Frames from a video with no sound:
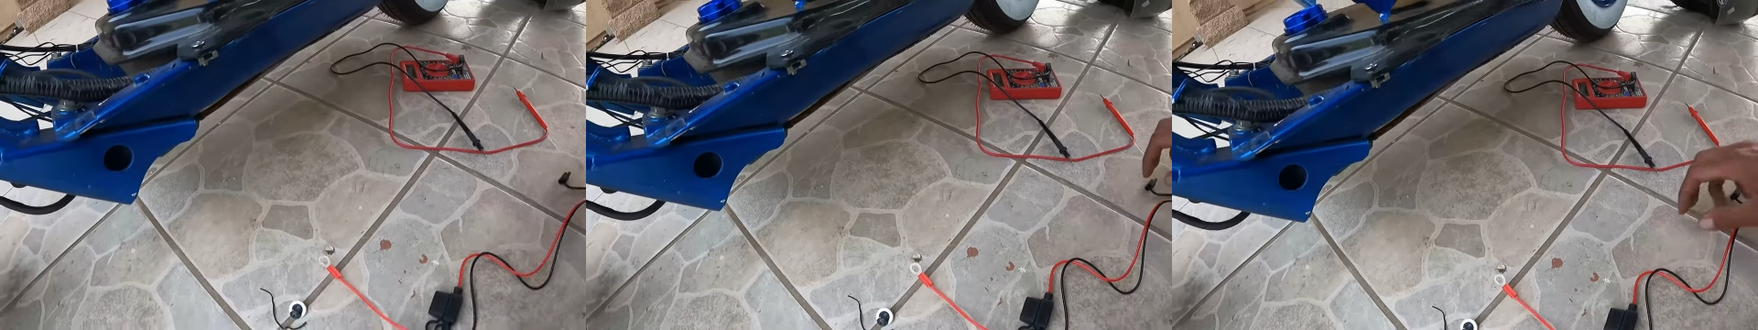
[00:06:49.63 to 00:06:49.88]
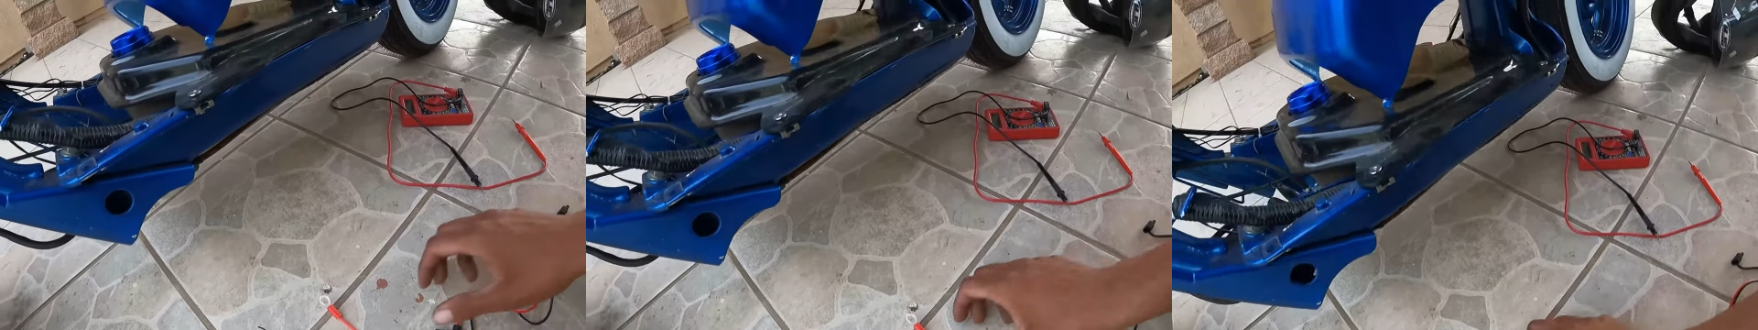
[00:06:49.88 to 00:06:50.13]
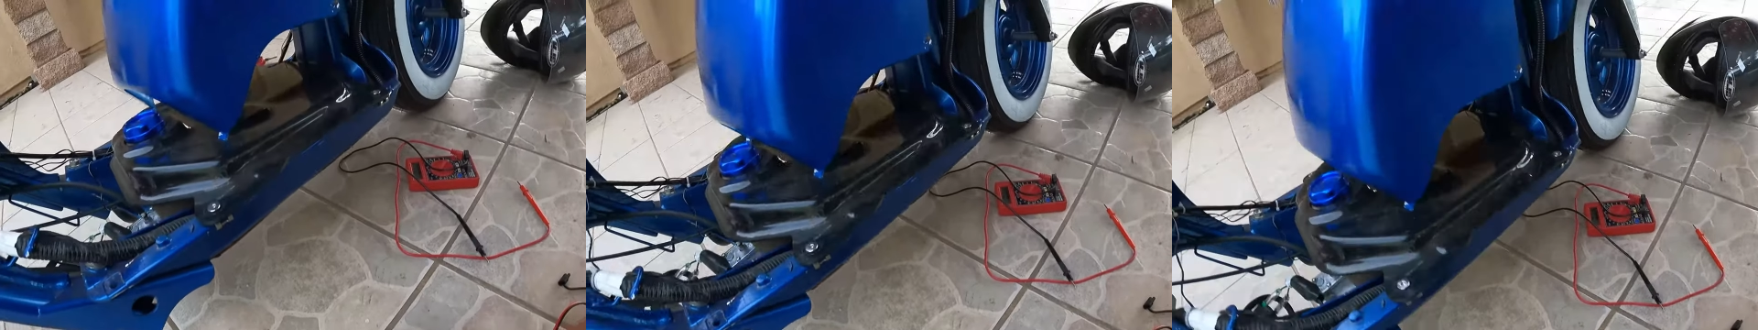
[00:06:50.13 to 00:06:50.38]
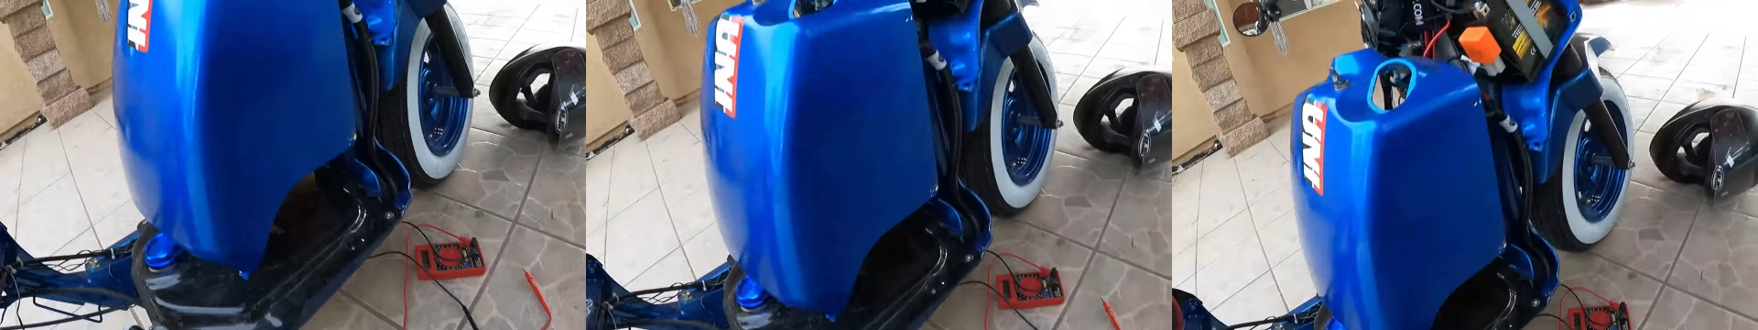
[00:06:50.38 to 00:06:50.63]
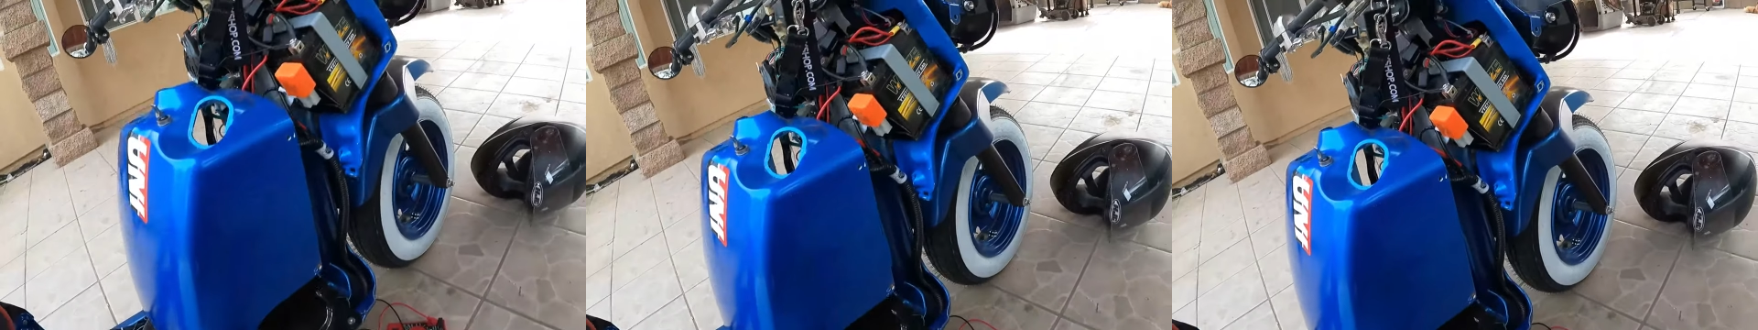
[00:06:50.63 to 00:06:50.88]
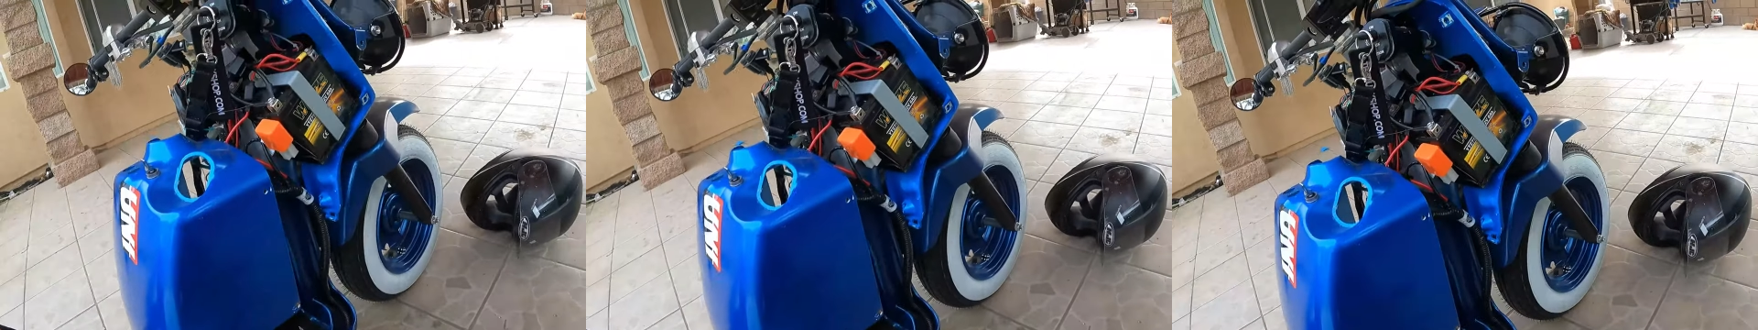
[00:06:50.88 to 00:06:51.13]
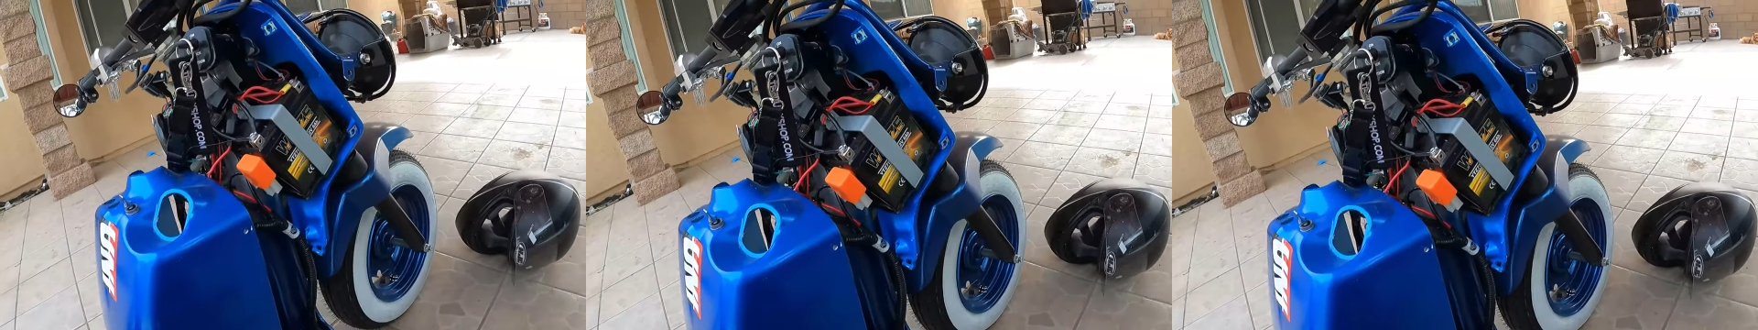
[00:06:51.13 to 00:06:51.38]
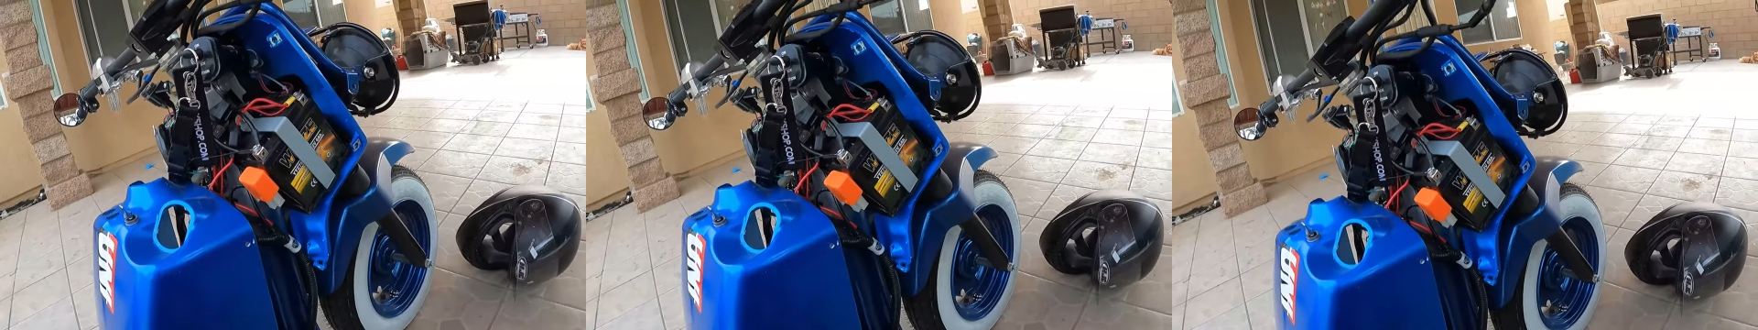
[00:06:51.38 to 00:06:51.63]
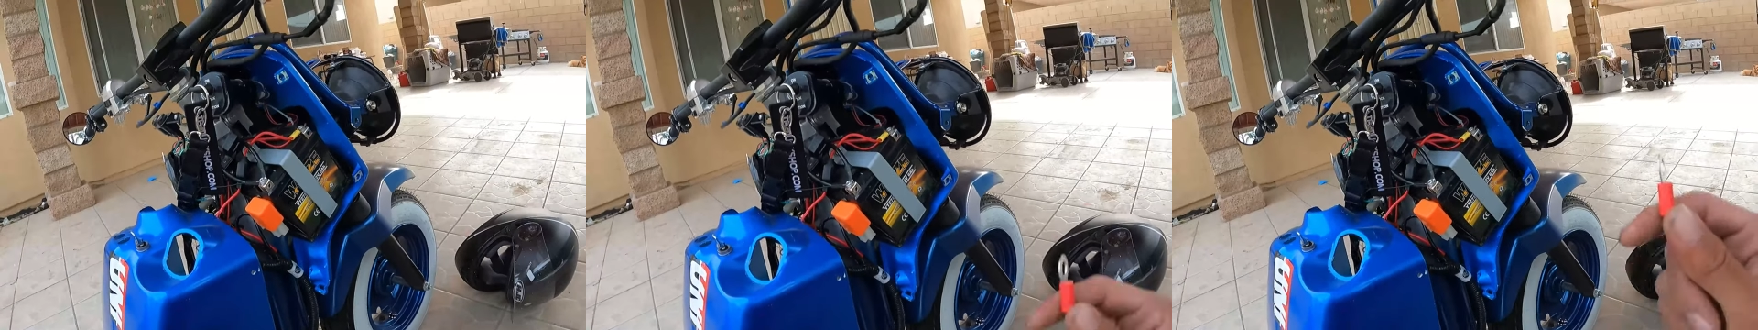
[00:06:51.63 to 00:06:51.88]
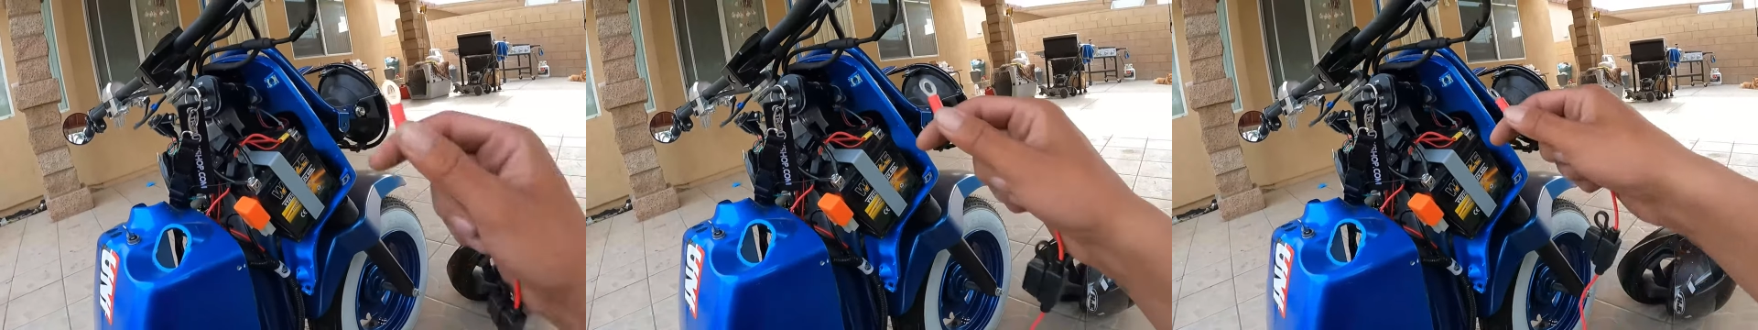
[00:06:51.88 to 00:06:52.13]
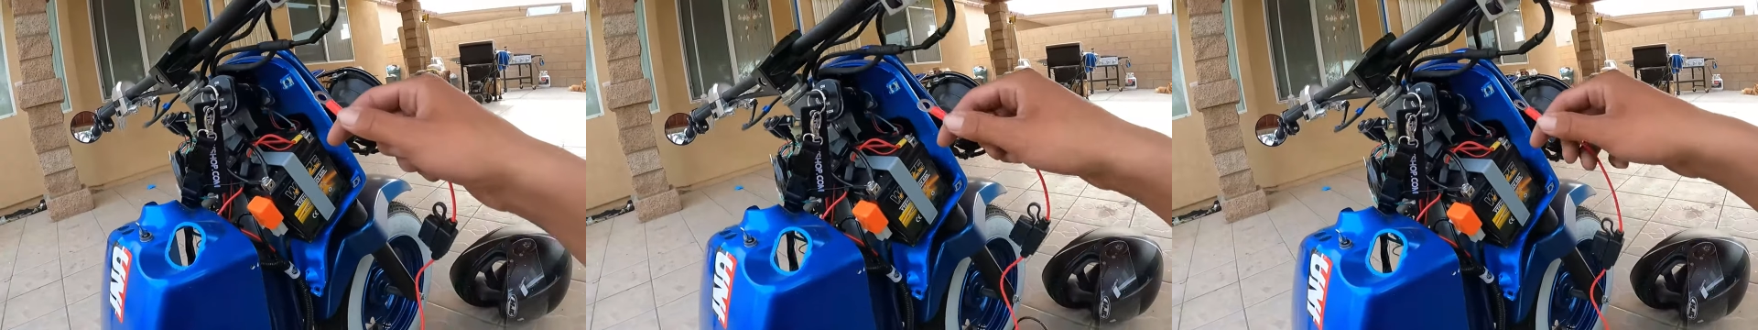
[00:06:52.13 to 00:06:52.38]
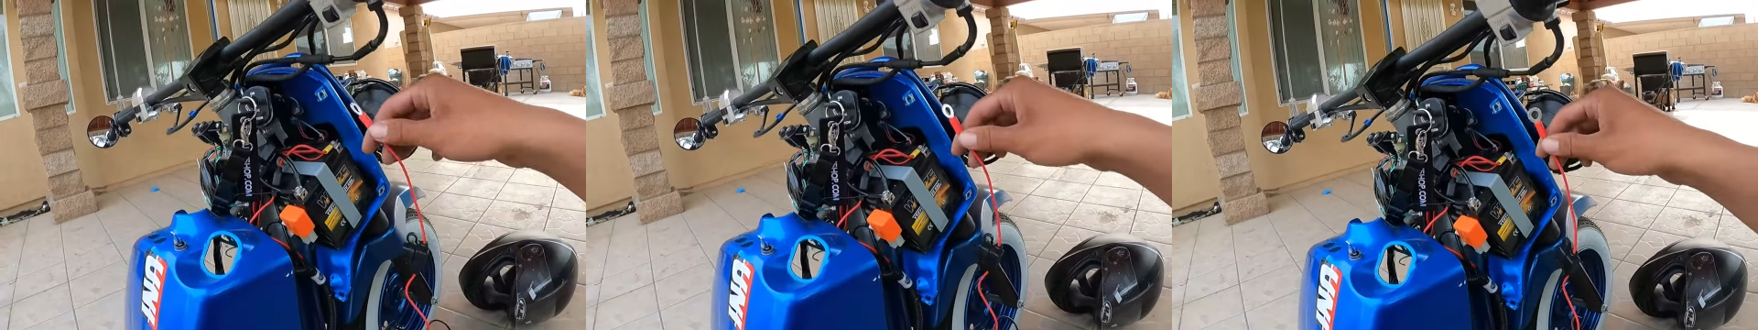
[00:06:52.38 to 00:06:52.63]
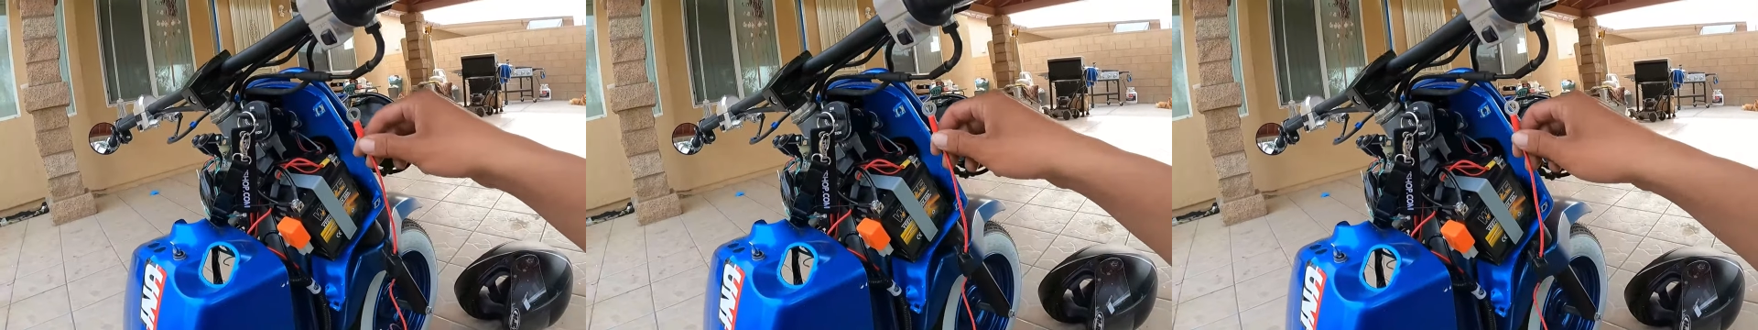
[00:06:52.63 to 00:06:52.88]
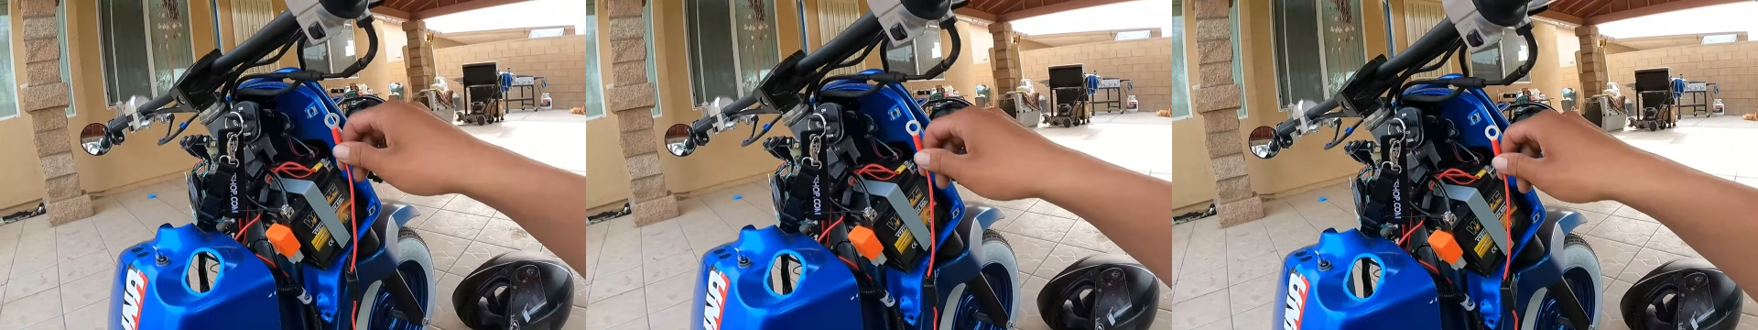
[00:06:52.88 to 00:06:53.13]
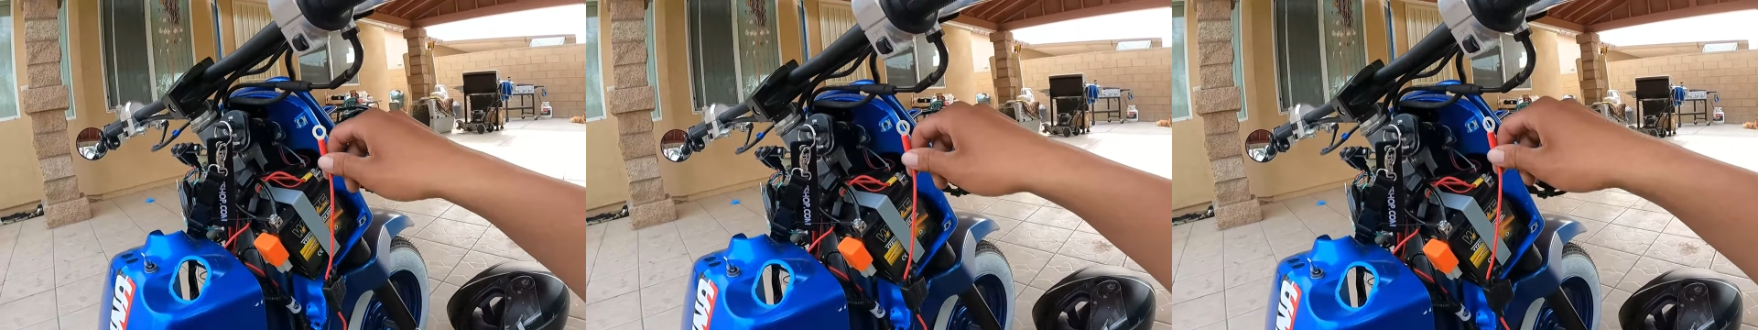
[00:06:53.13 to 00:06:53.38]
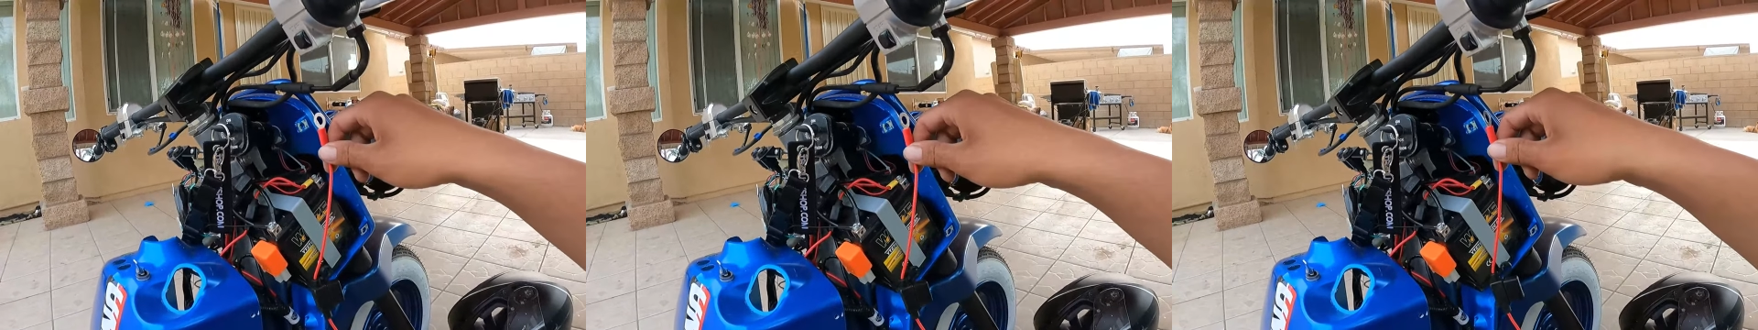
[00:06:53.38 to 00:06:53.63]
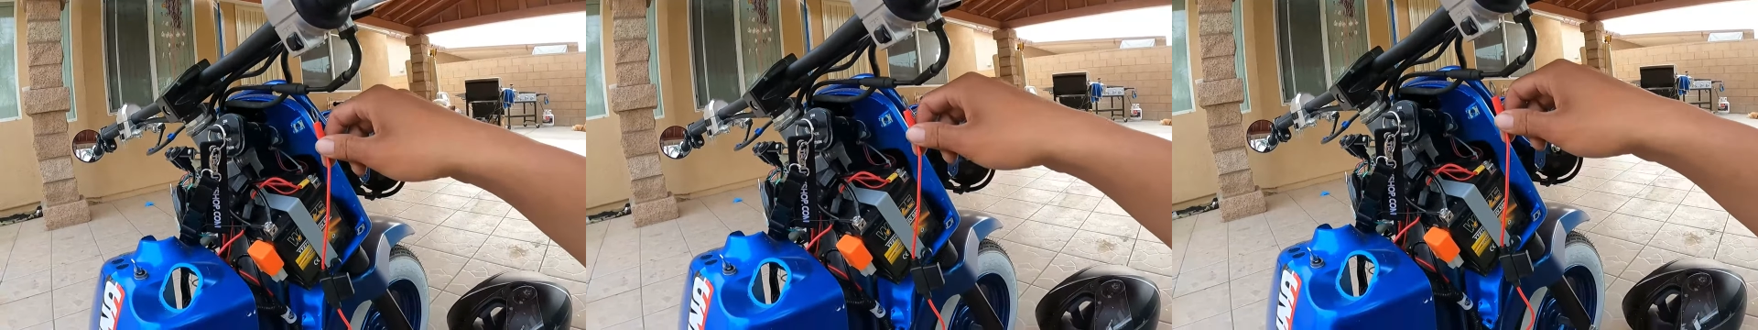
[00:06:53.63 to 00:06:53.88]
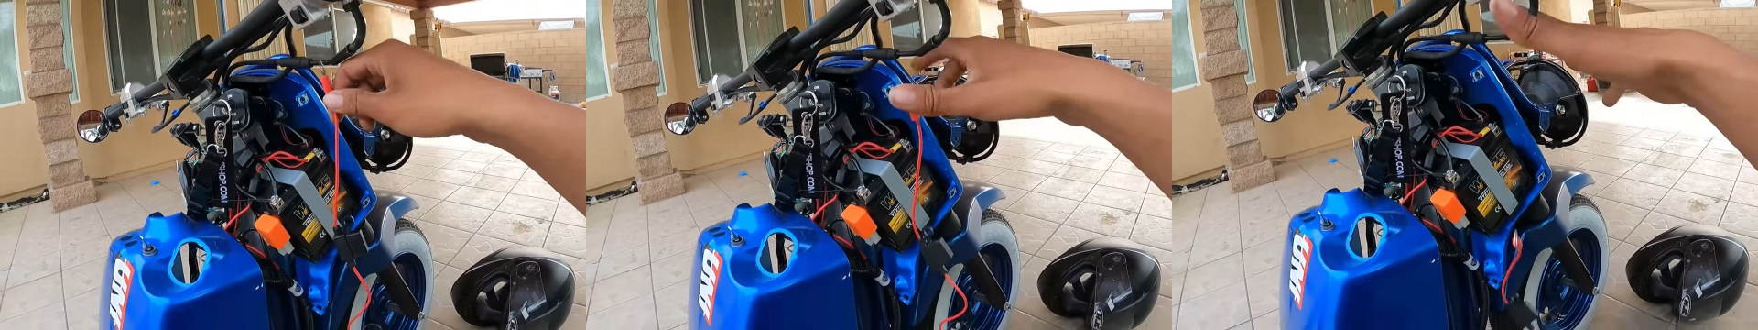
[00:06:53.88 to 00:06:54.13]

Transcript: Nobody's mouth can be seen.